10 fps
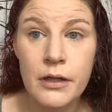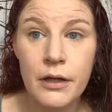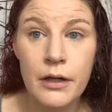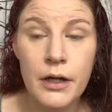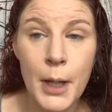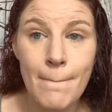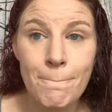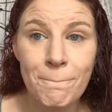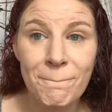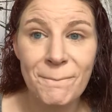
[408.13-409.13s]

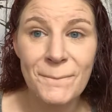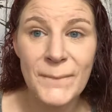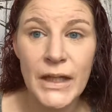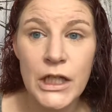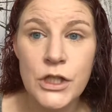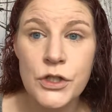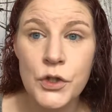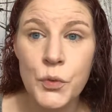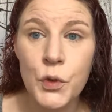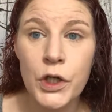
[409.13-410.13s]
Um,
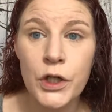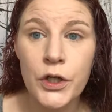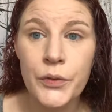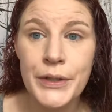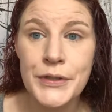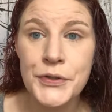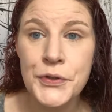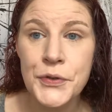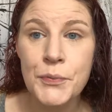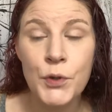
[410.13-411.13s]
so we're going to go
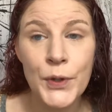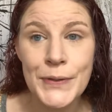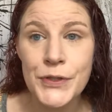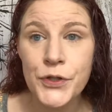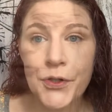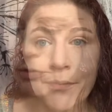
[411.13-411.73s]
into bronzer.